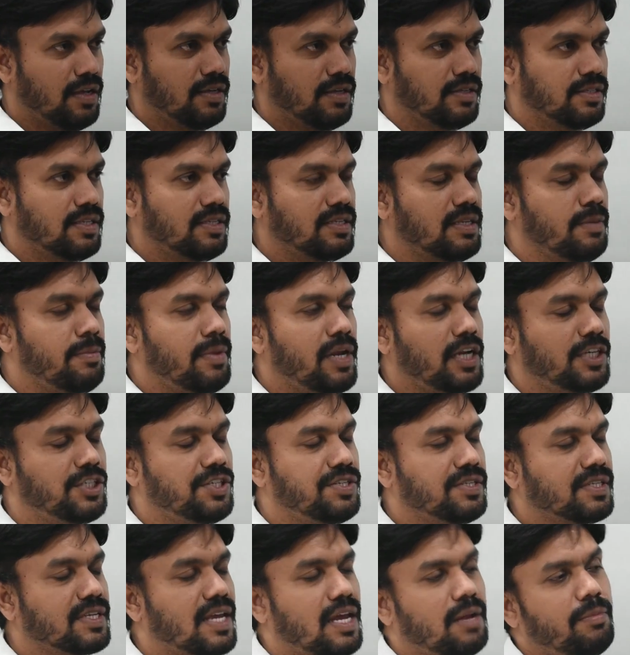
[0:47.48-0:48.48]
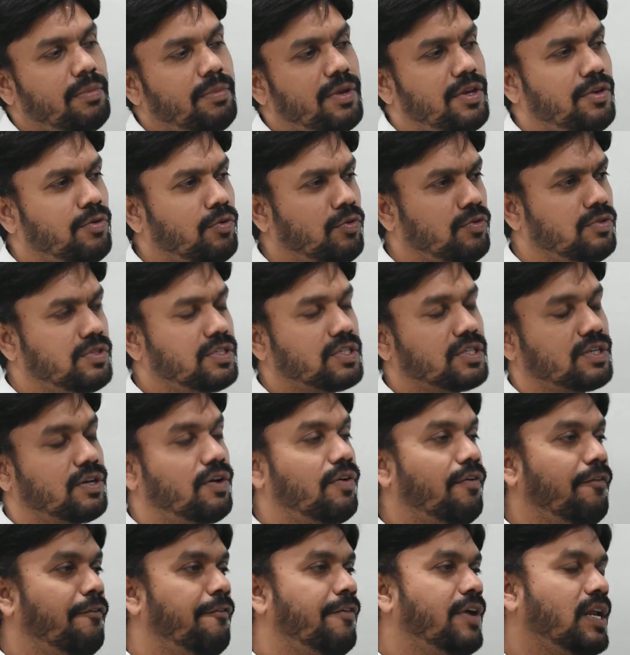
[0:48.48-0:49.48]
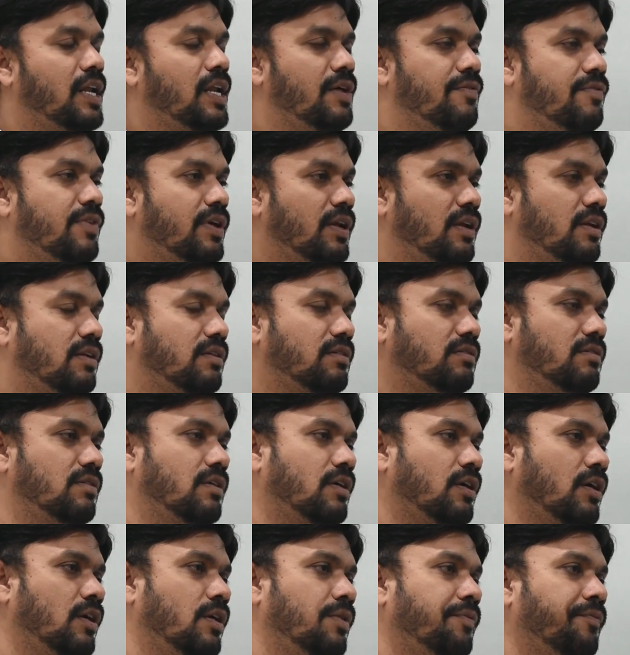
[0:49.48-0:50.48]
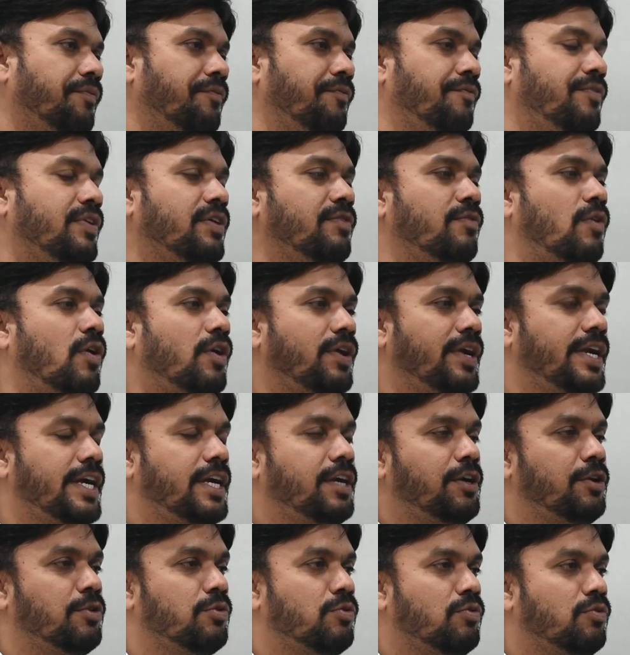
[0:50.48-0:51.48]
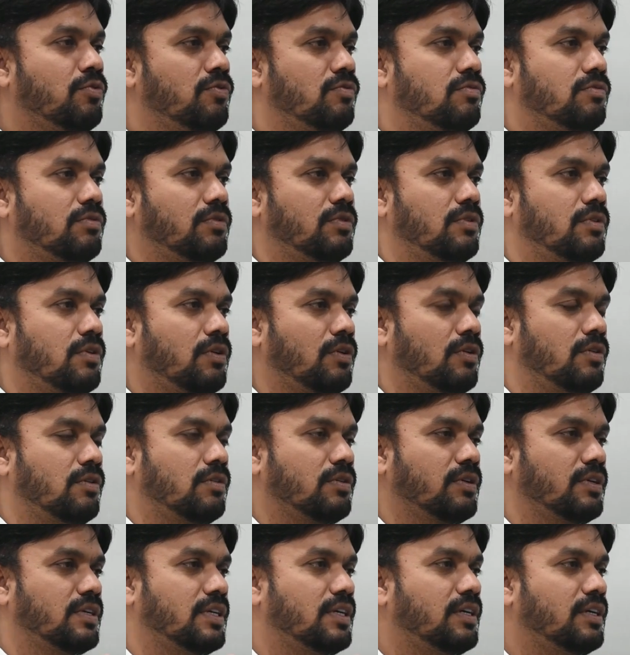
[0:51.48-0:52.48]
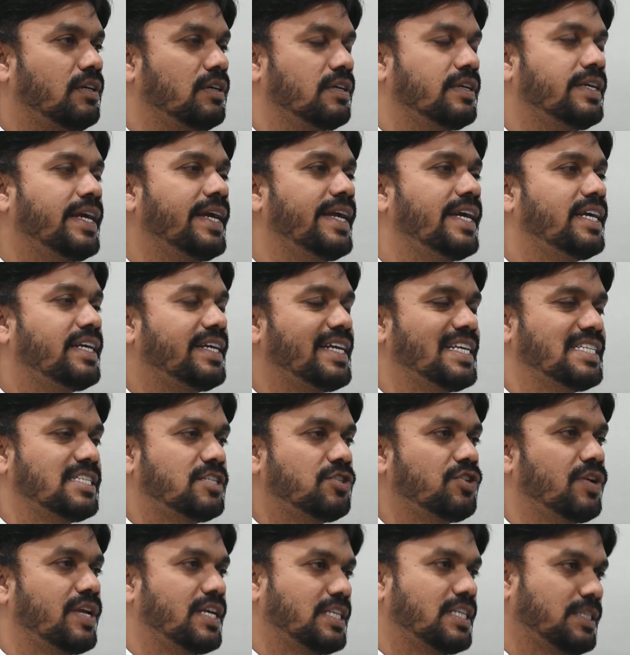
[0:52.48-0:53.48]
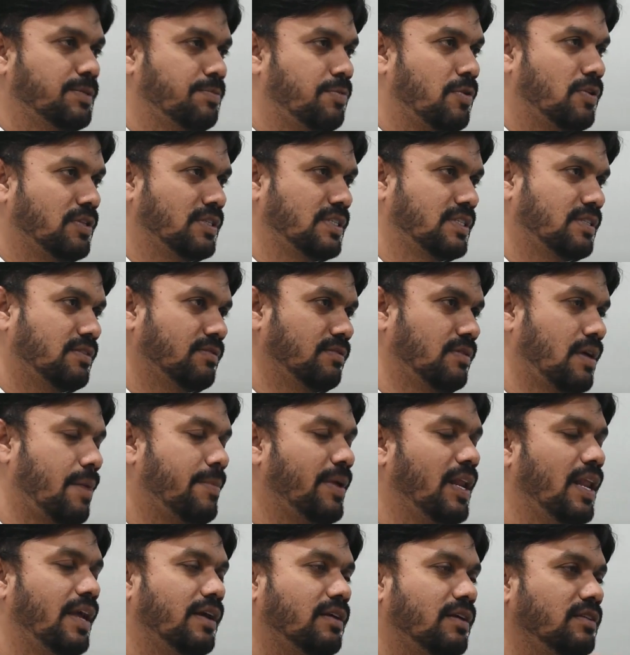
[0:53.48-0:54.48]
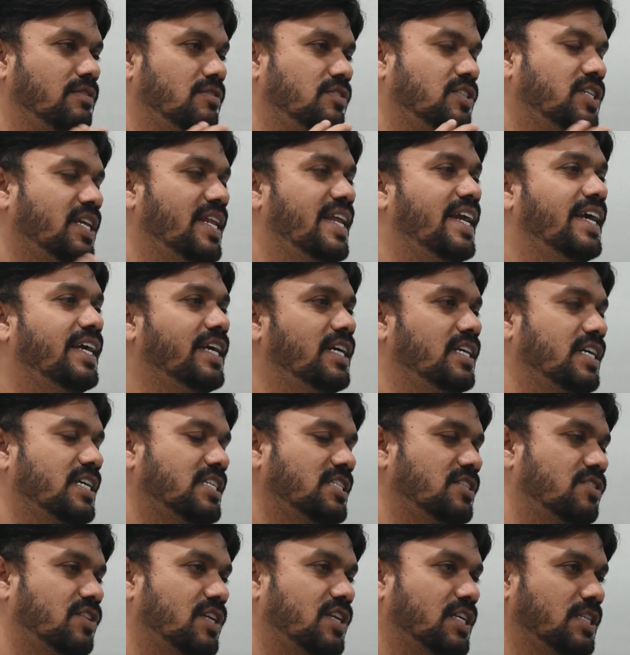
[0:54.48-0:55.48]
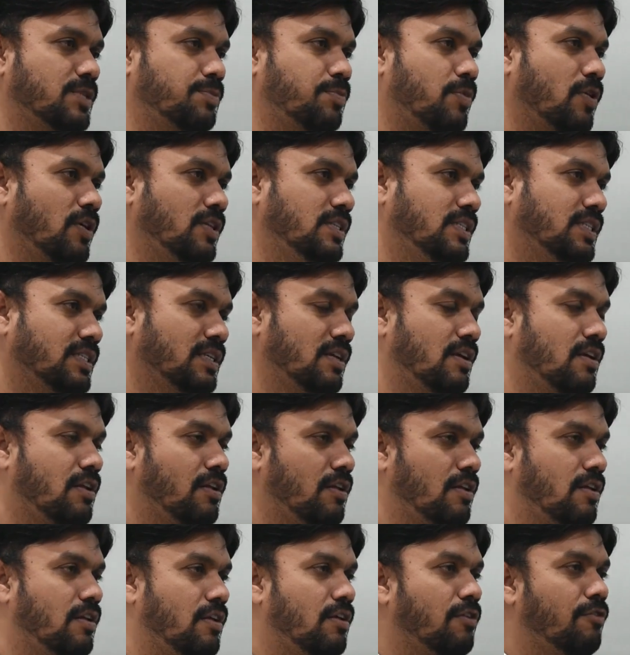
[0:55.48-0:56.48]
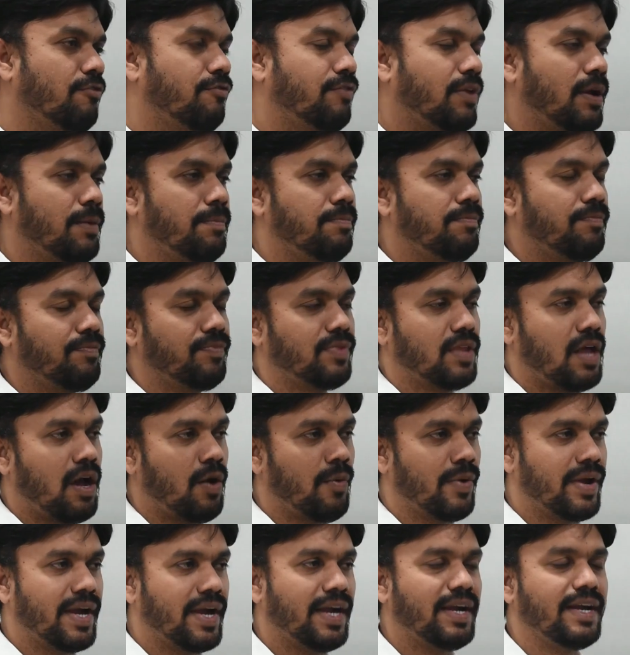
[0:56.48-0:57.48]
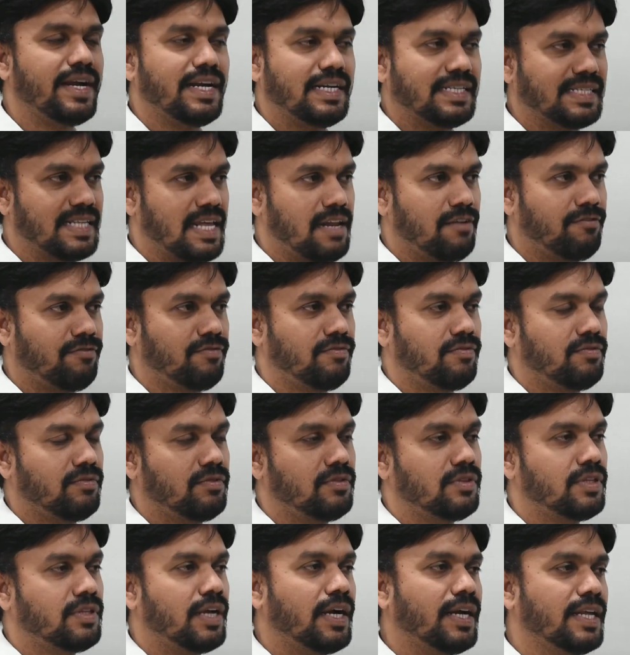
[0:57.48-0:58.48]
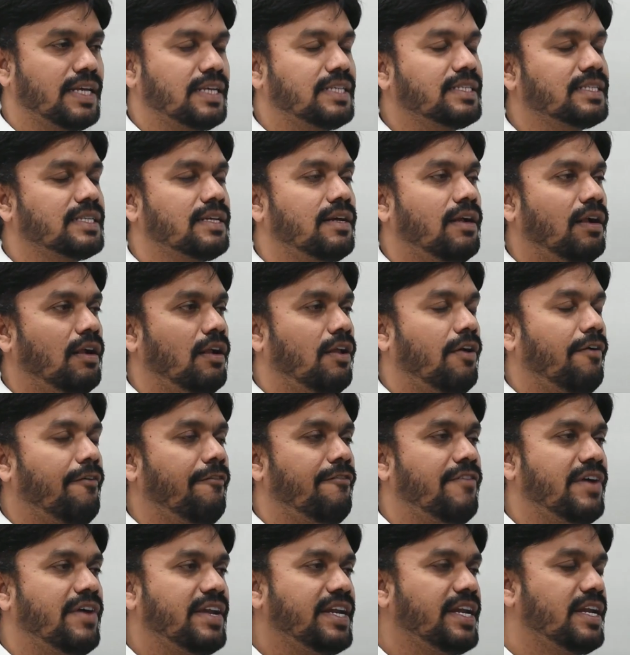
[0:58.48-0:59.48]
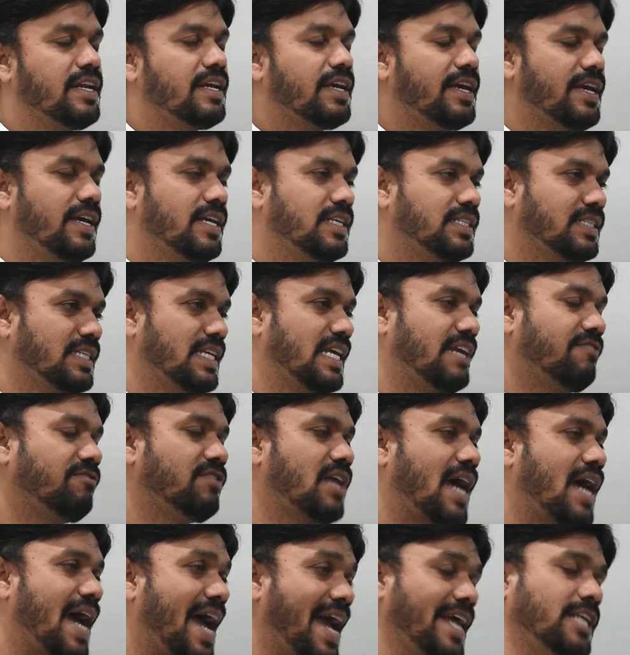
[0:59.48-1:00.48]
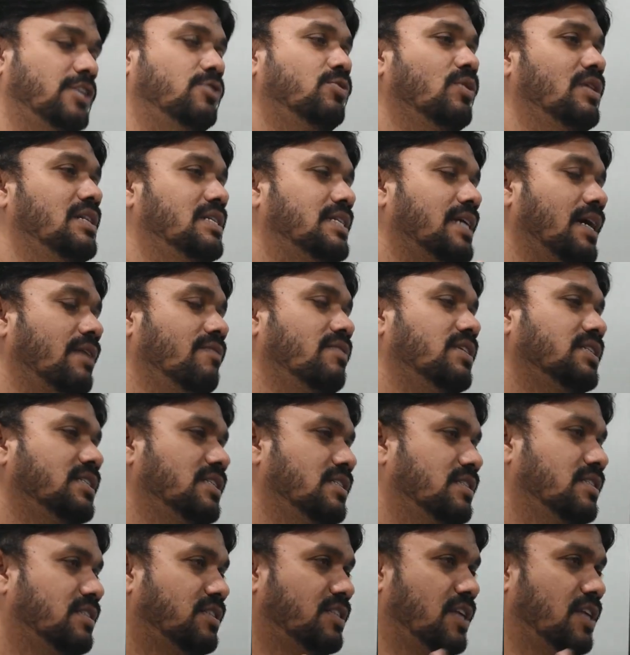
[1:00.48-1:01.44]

See, simulations can be used whenever uh, we wanted to uh, get a test response. I mean like generate a test response from our end itself. That is, when in case if the actual service is